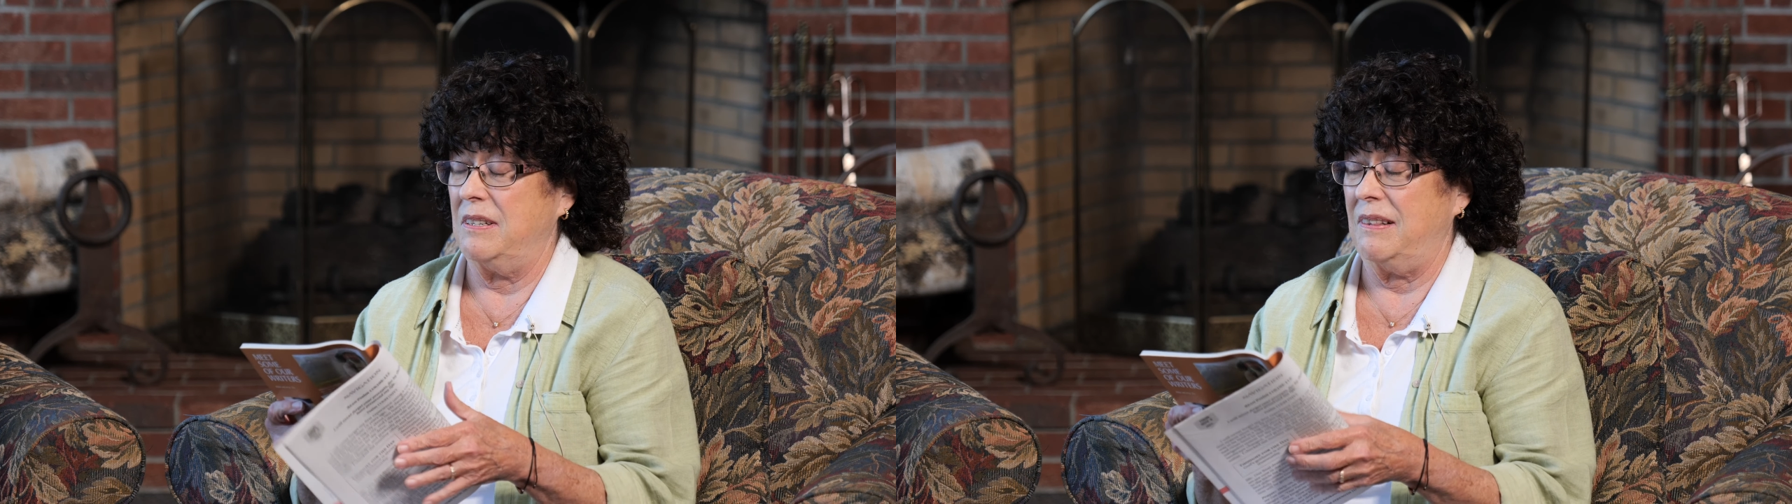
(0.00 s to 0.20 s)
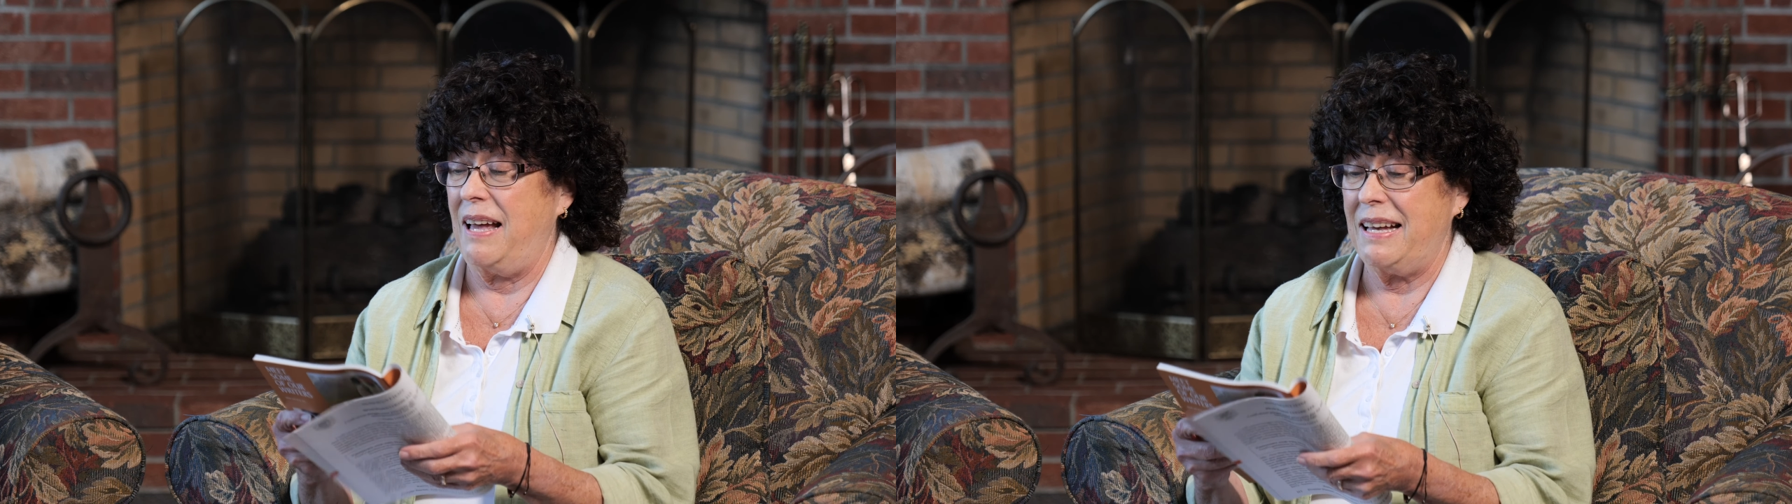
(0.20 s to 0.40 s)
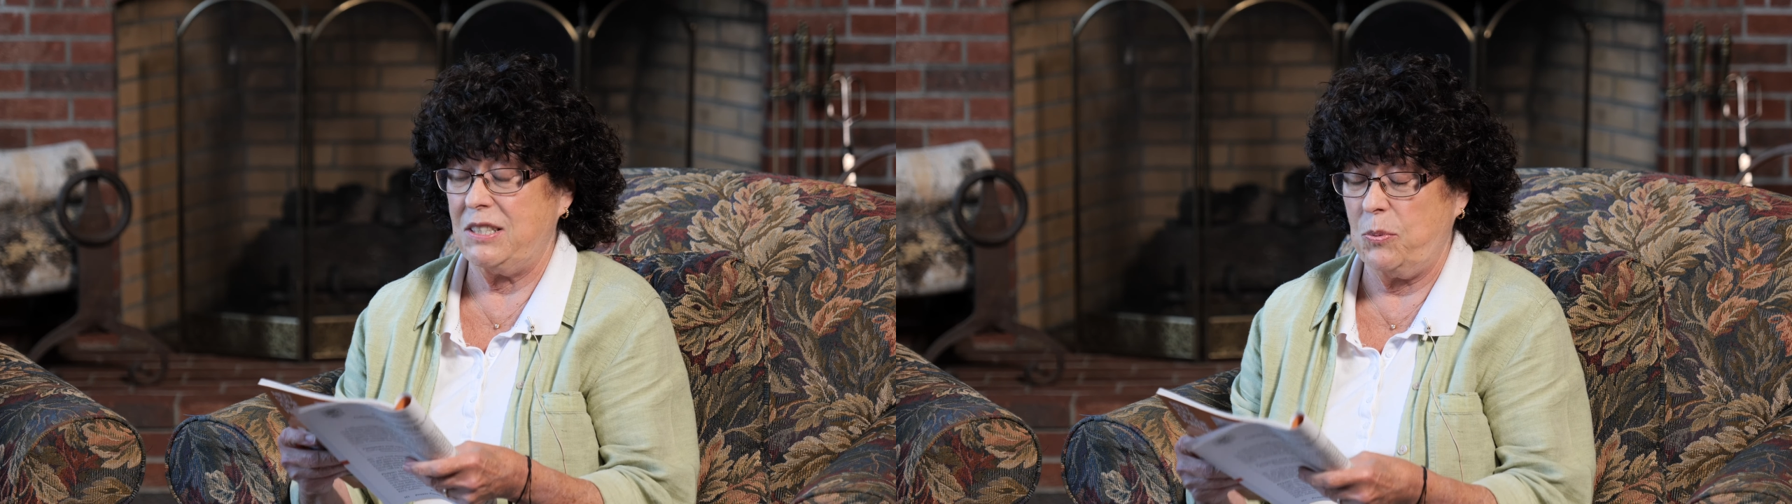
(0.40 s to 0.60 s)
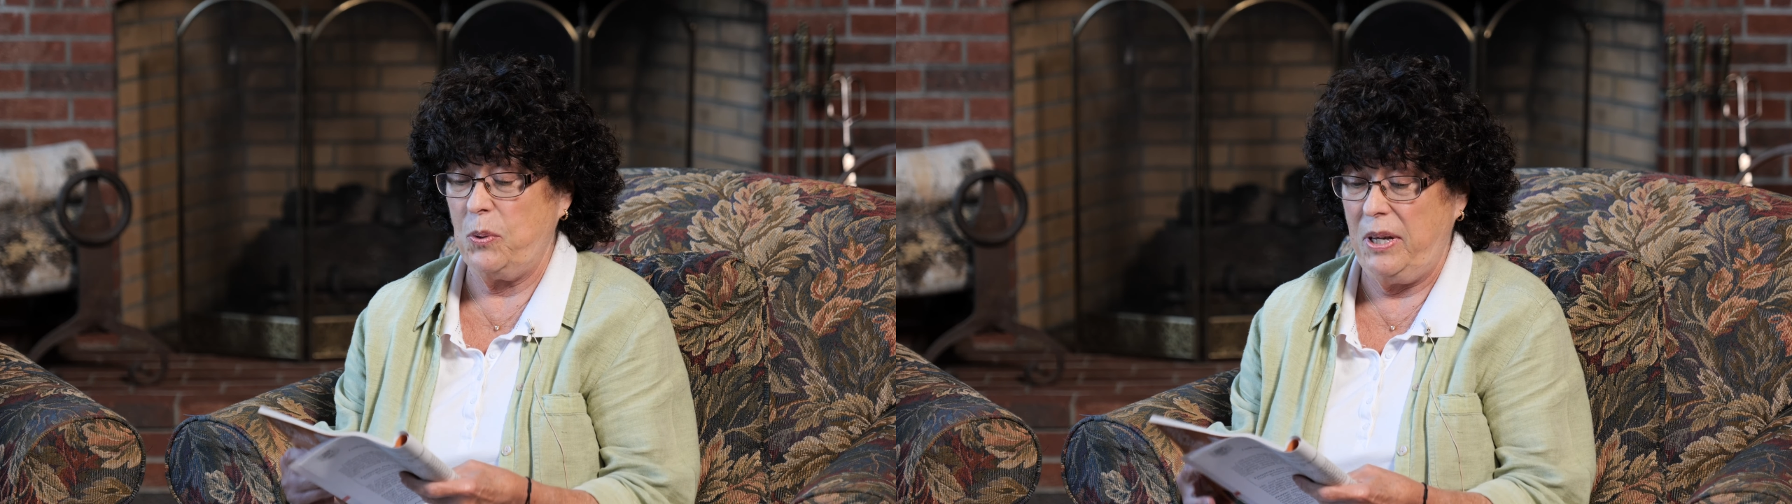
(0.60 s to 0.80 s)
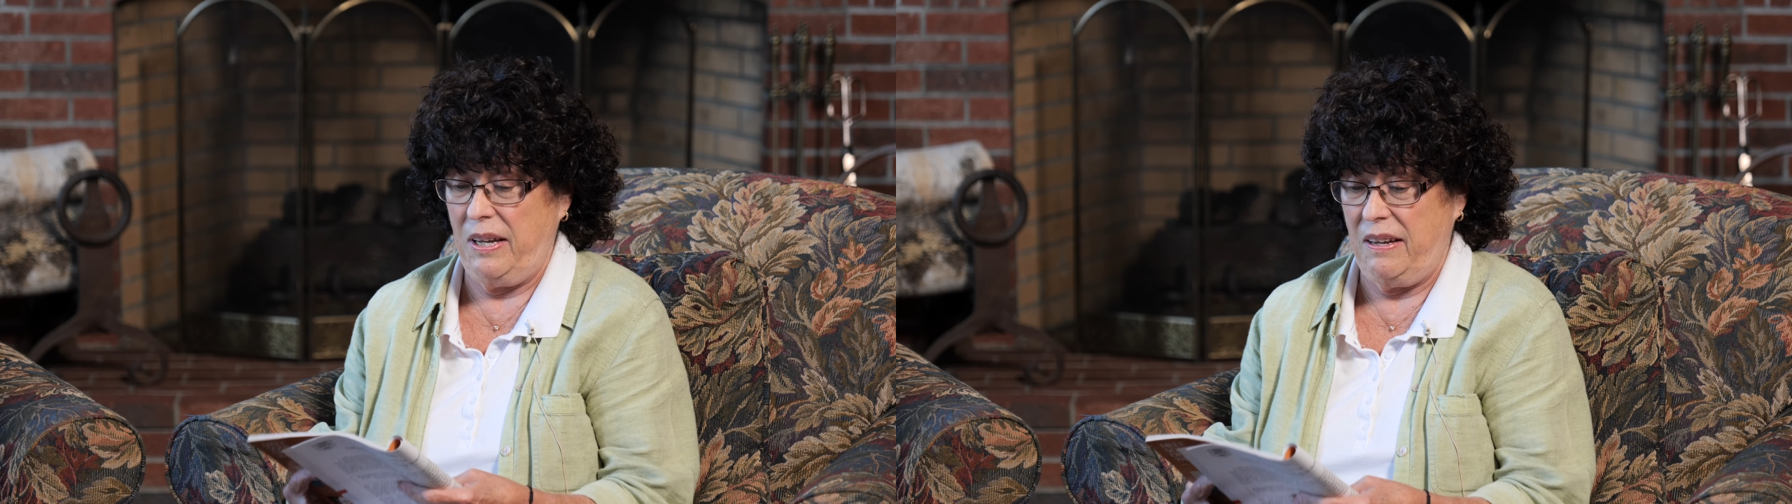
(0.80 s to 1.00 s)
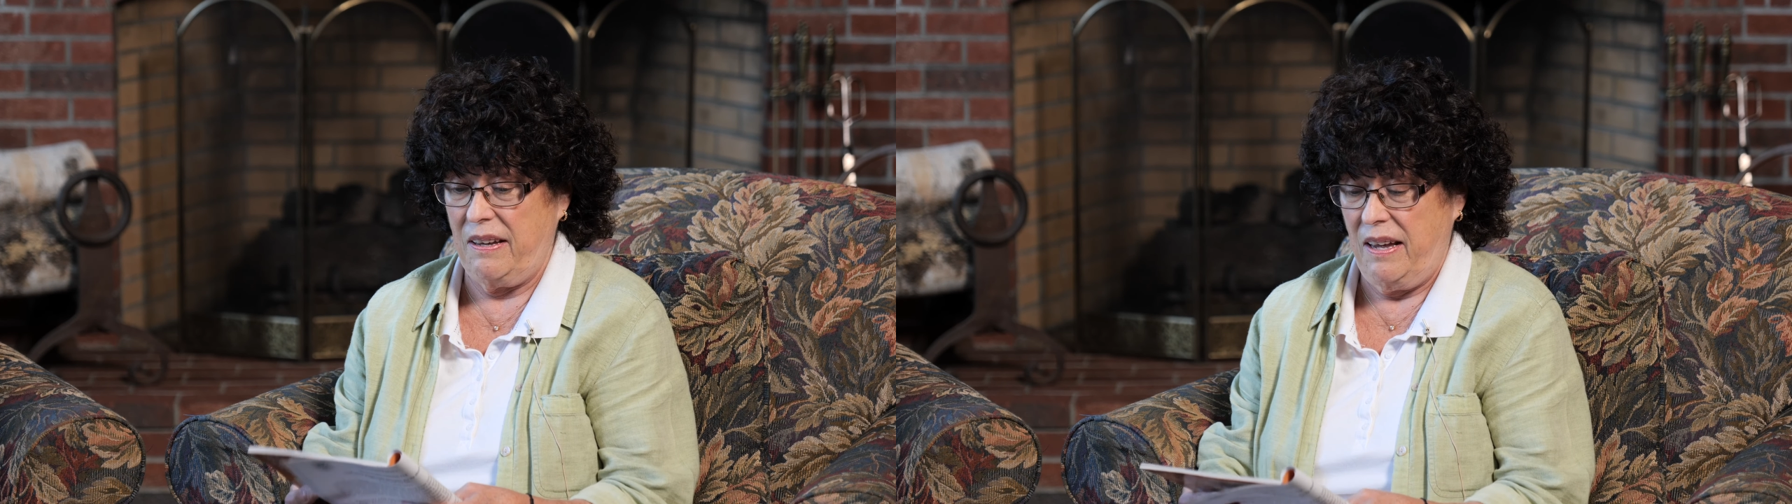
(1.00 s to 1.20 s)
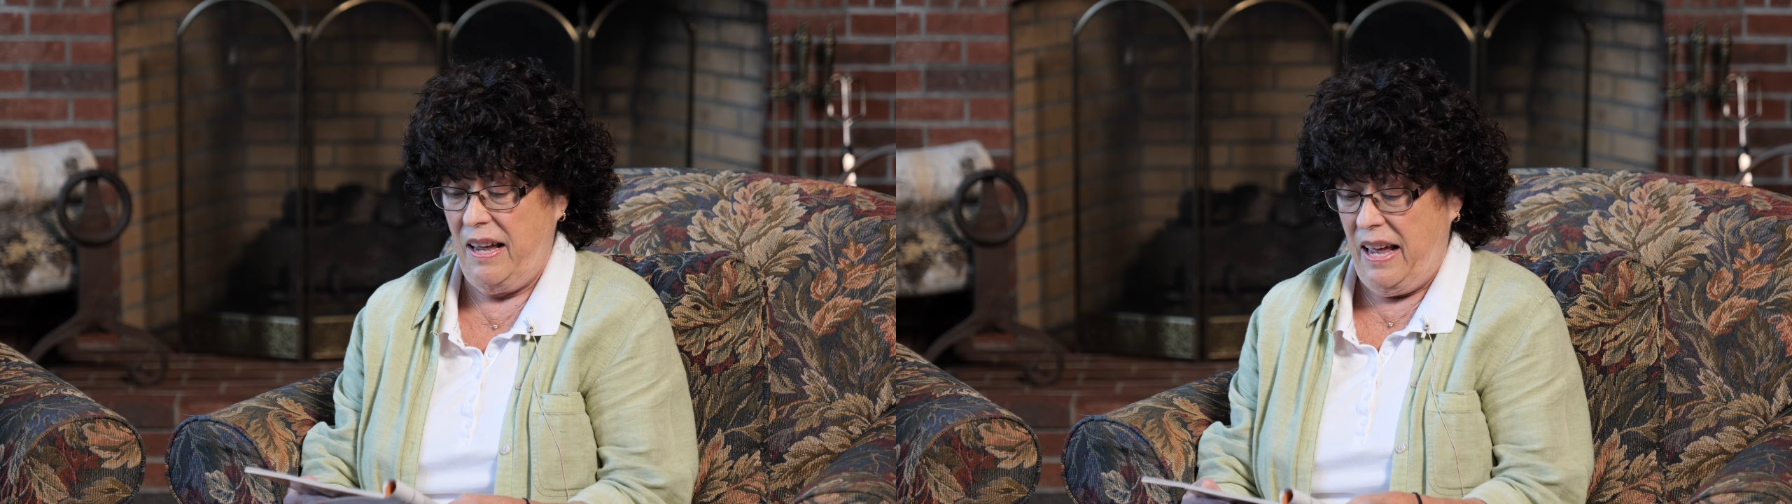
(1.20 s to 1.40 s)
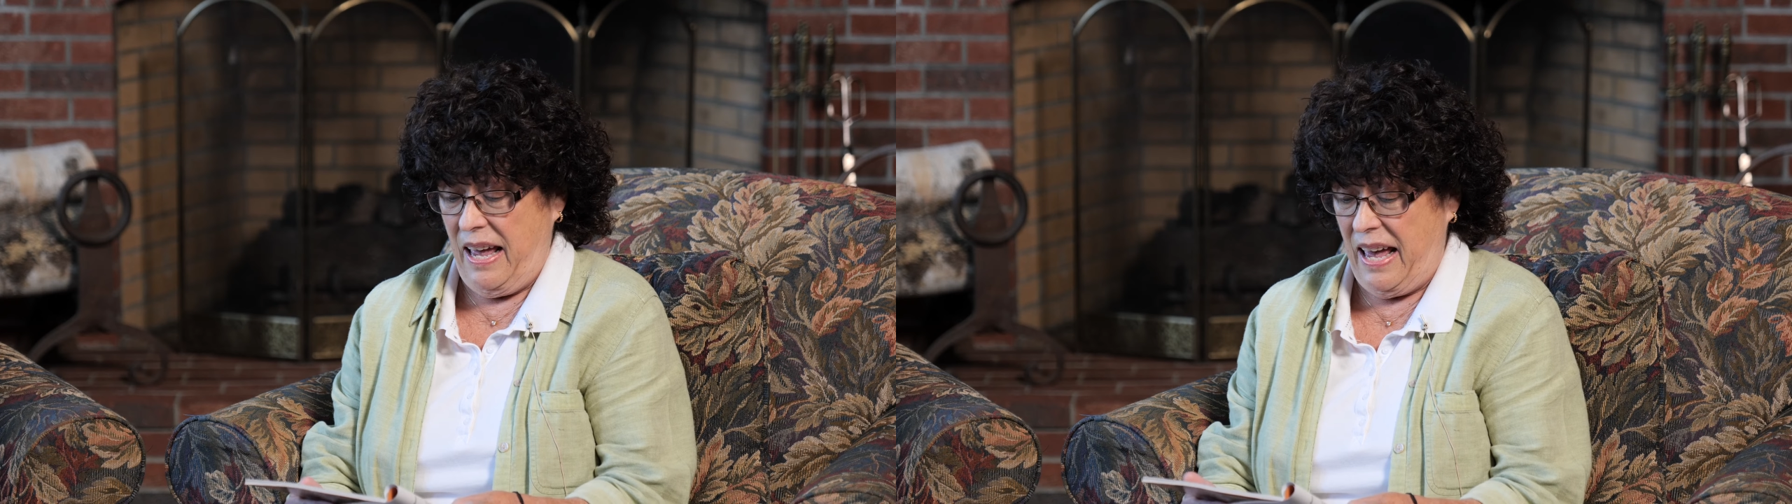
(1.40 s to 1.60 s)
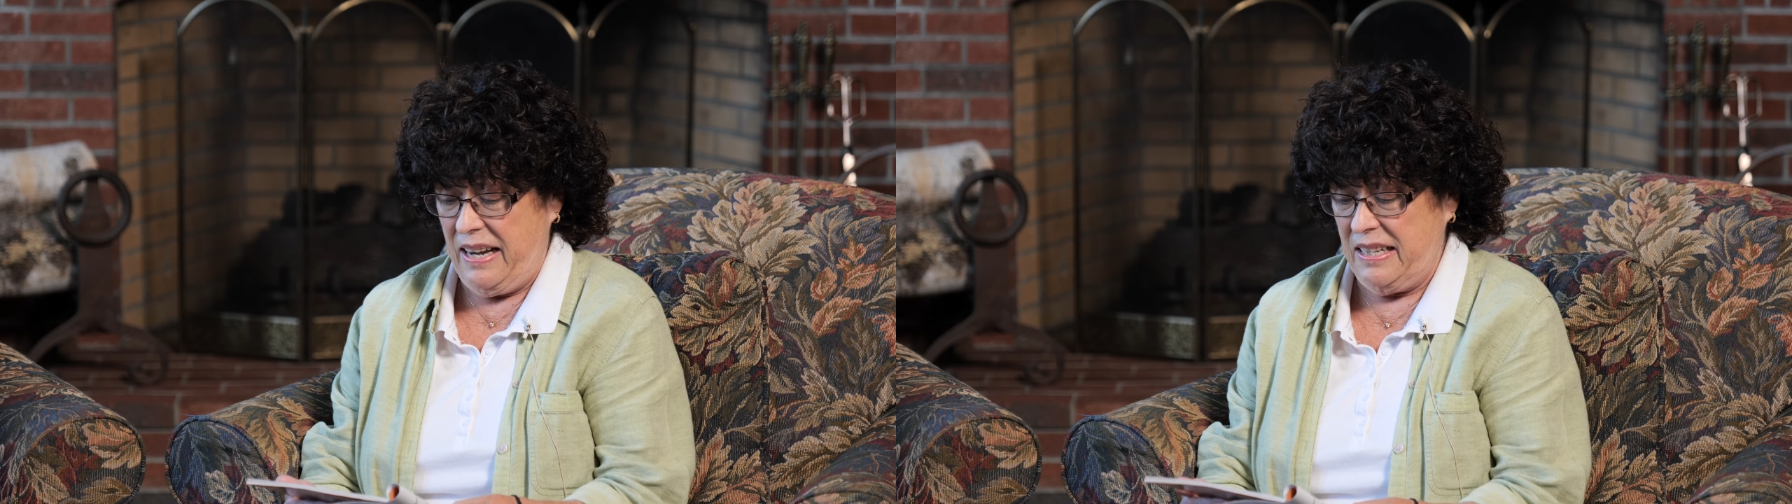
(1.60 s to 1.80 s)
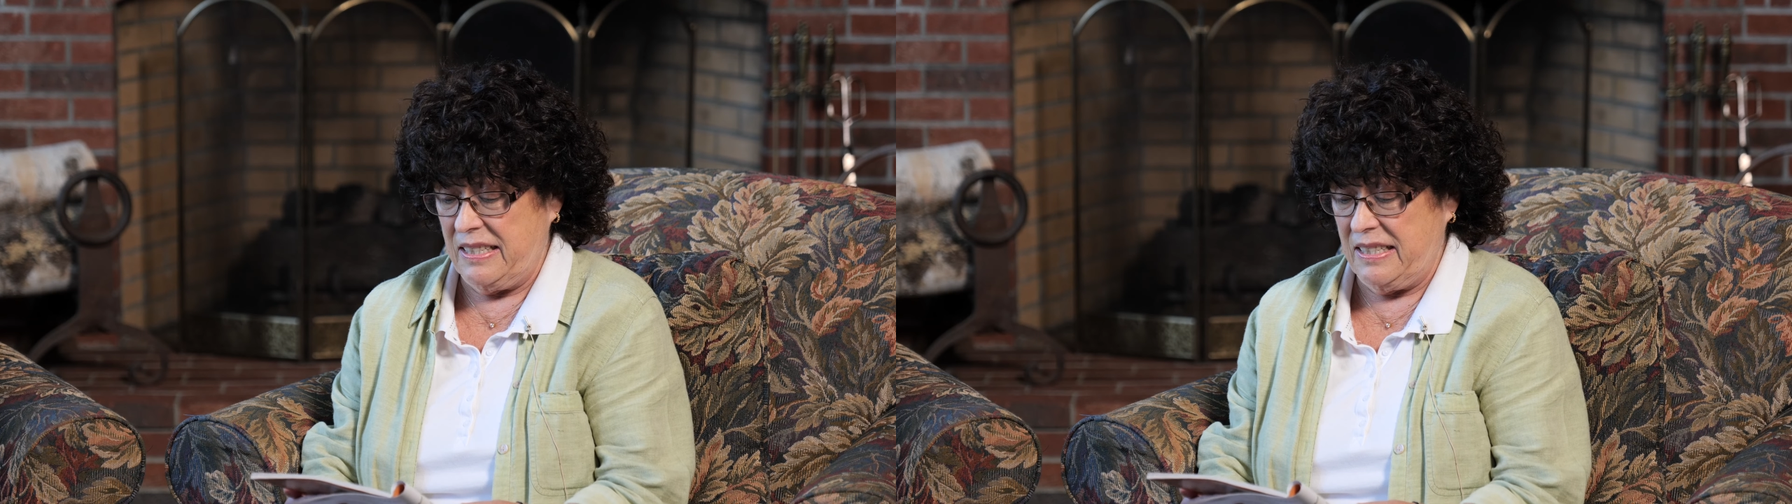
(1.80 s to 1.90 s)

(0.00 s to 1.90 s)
last week and